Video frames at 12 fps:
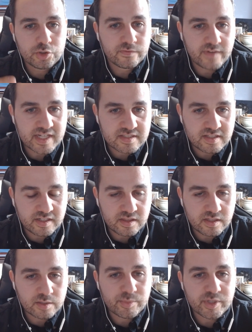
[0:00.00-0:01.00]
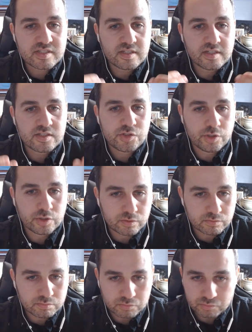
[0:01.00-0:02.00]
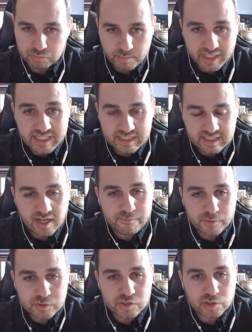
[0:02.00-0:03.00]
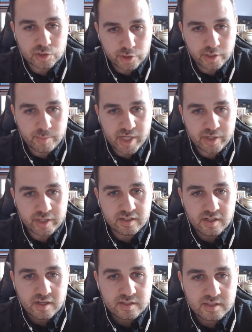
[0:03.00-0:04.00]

you're invested in their business, you're making an effort to learn about it,